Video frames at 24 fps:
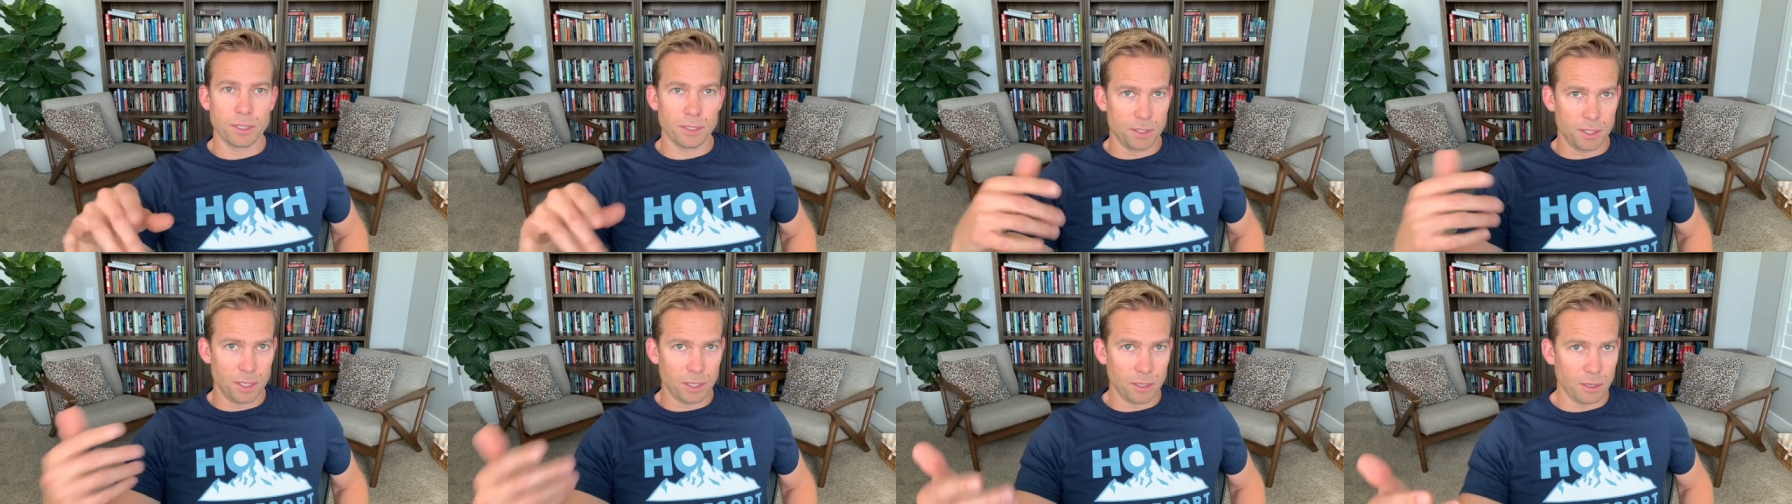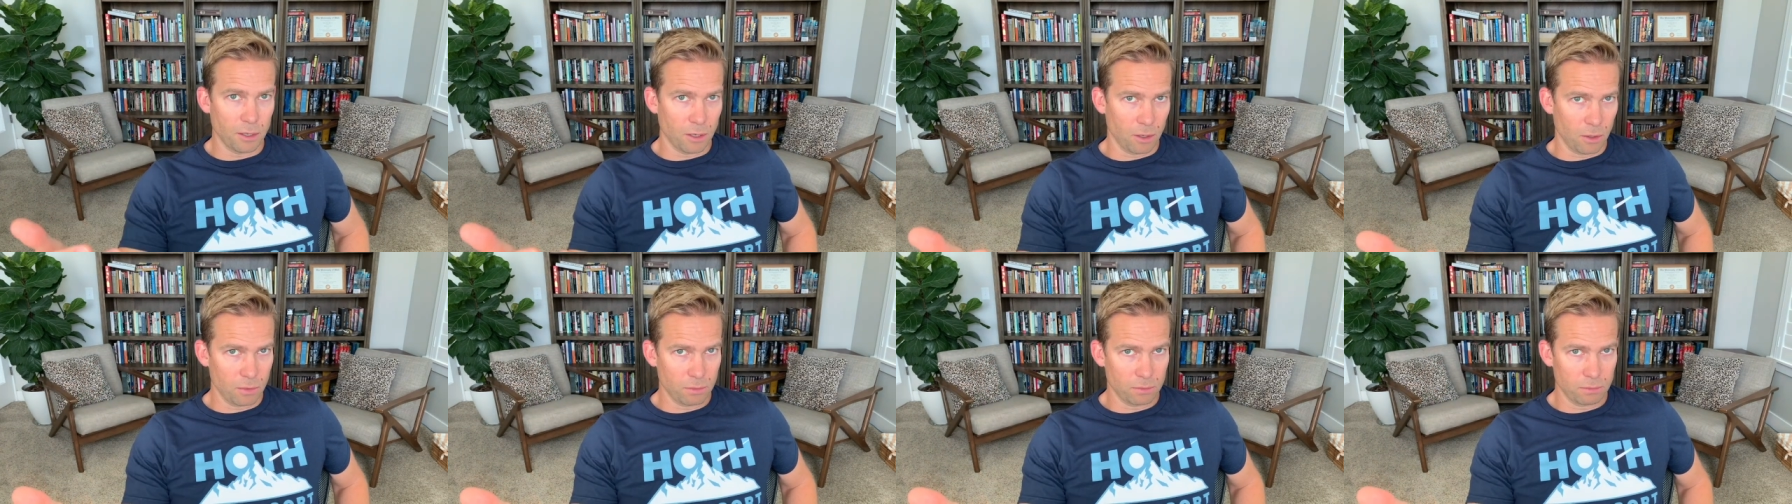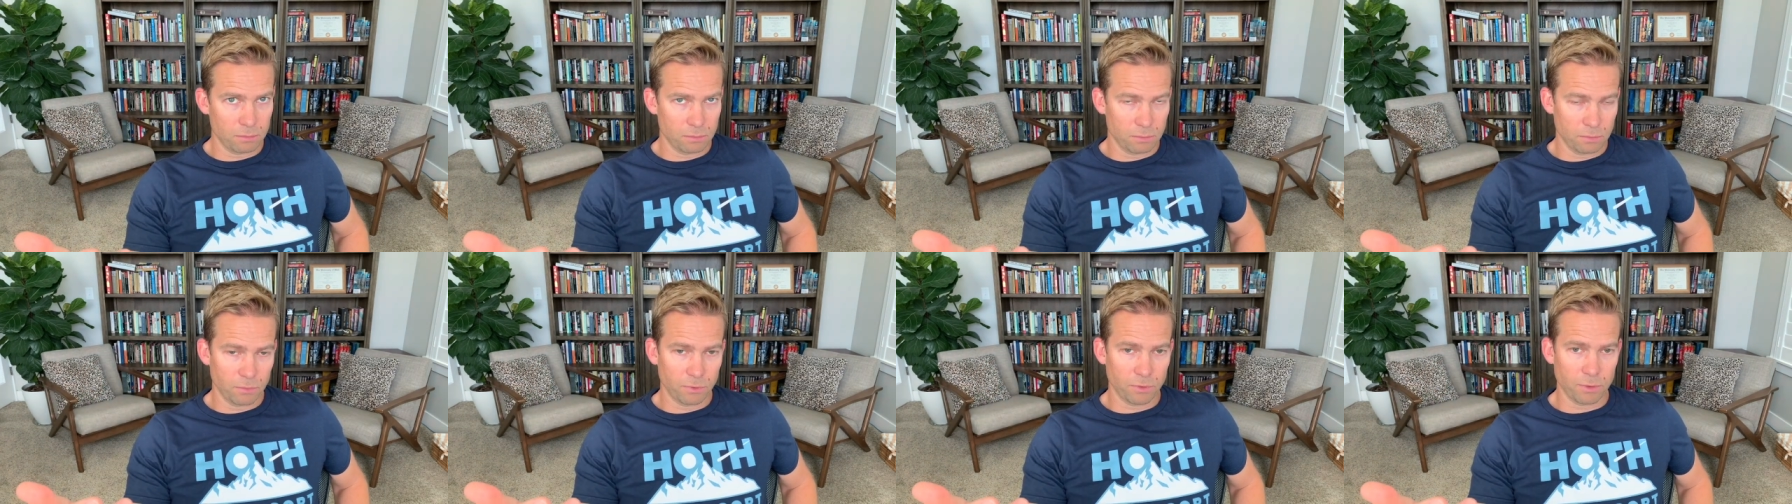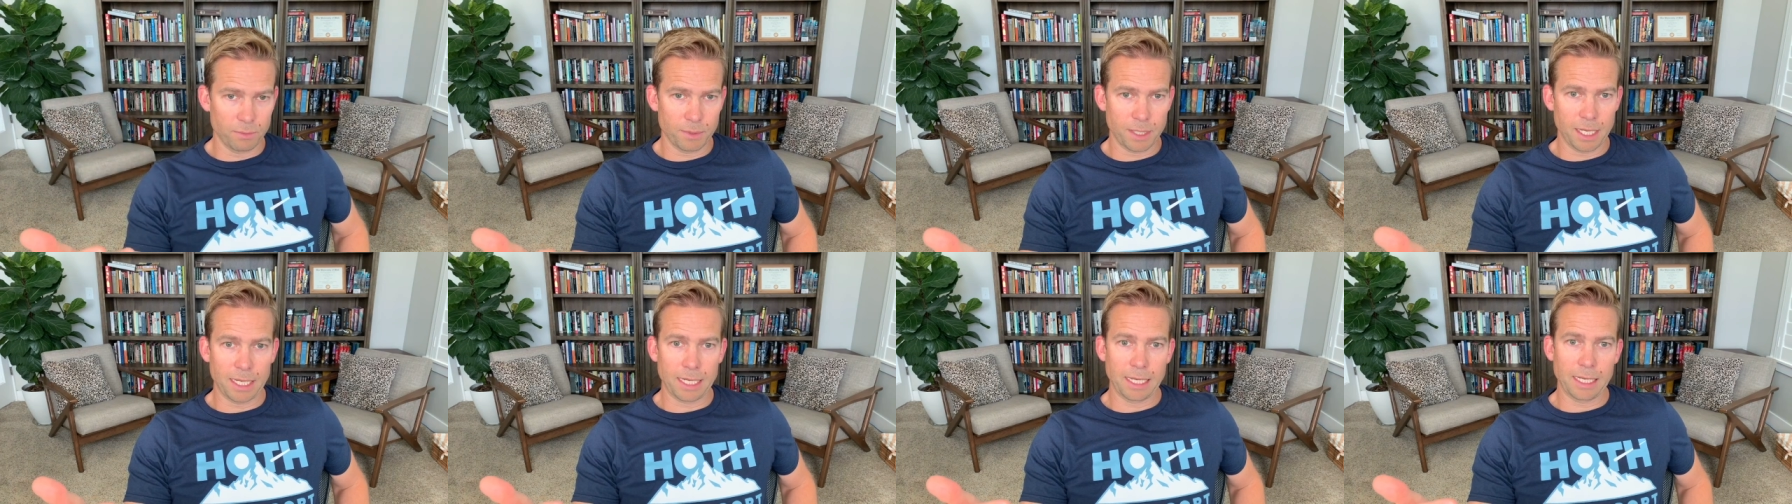0 from
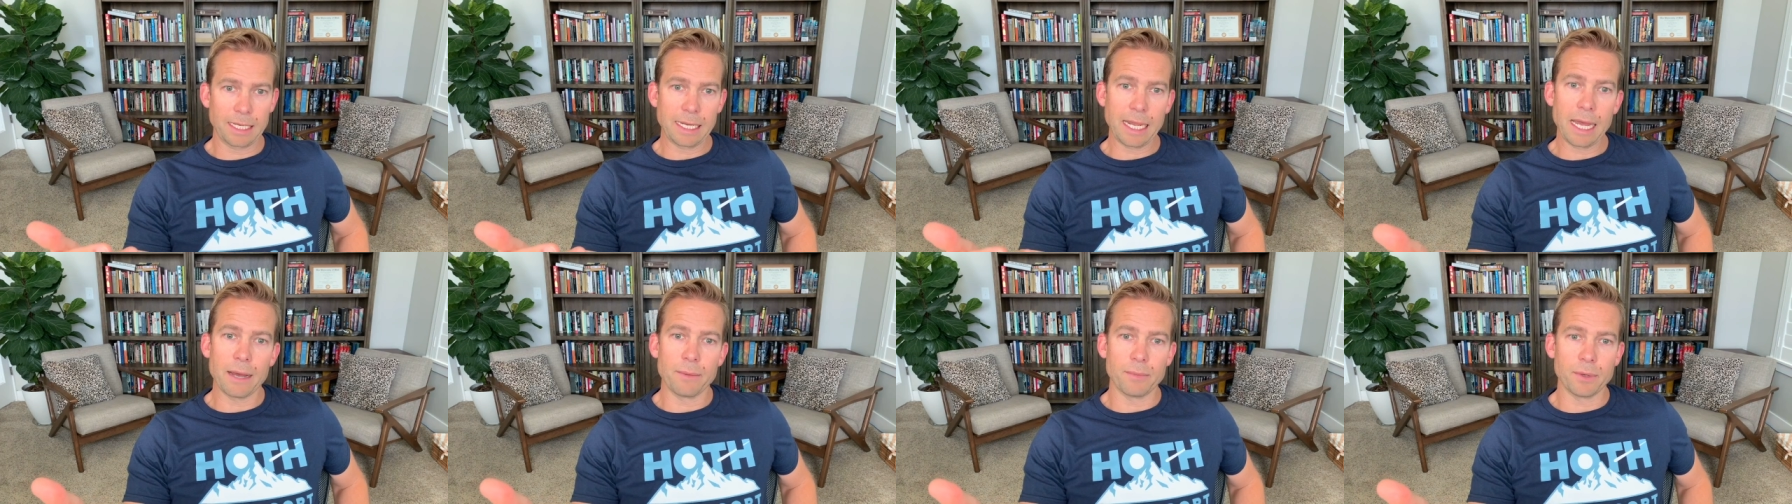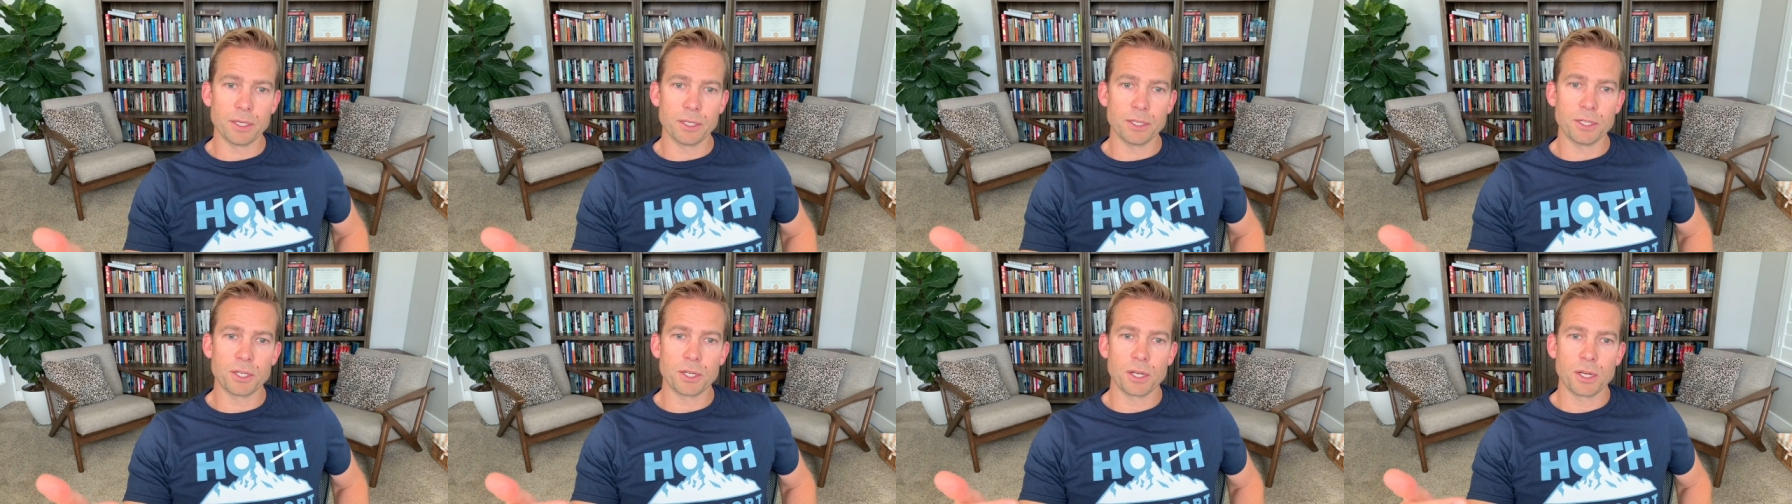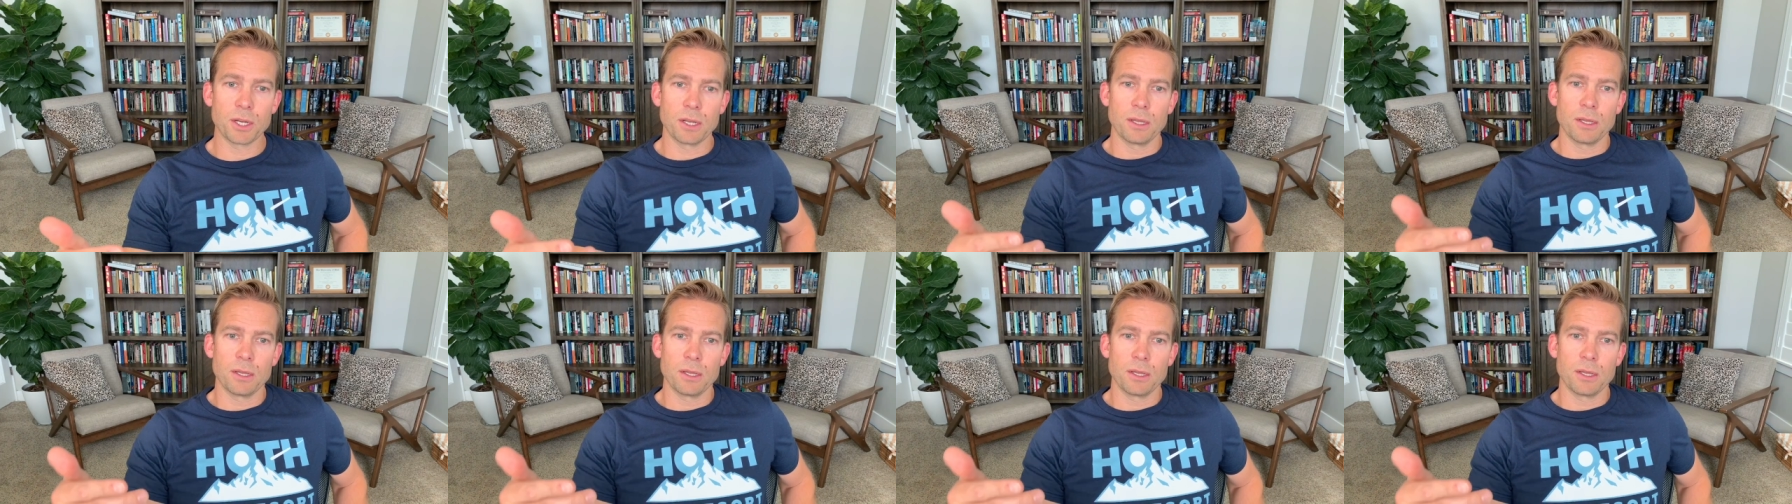taking damage,